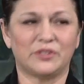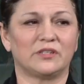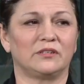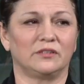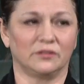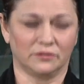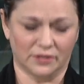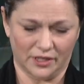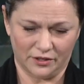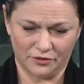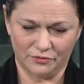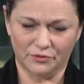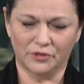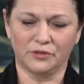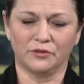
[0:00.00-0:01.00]
Absolutely.
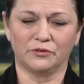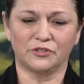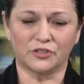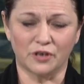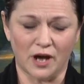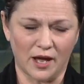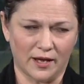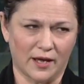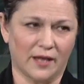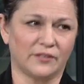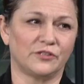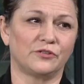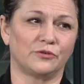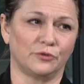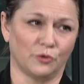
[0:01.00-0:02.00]
Through
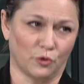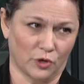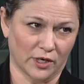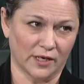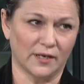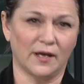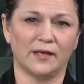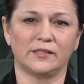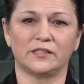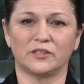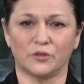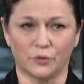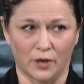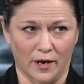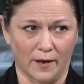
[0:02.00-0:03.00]
triads, through organized
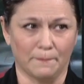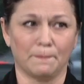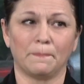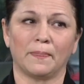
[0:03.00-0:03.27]
crime.